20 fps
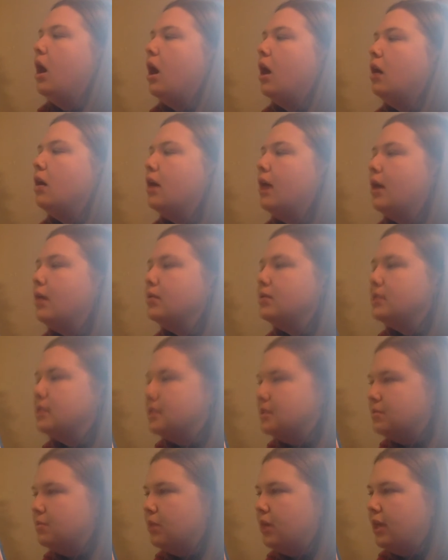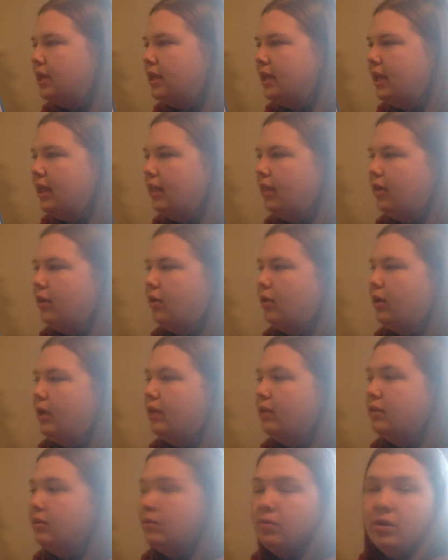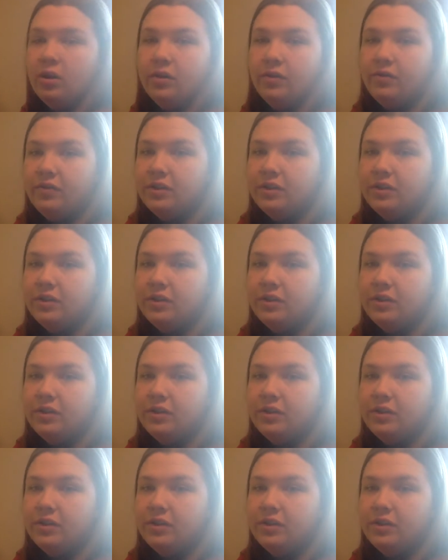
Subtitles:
Our house is bright yellow and the roof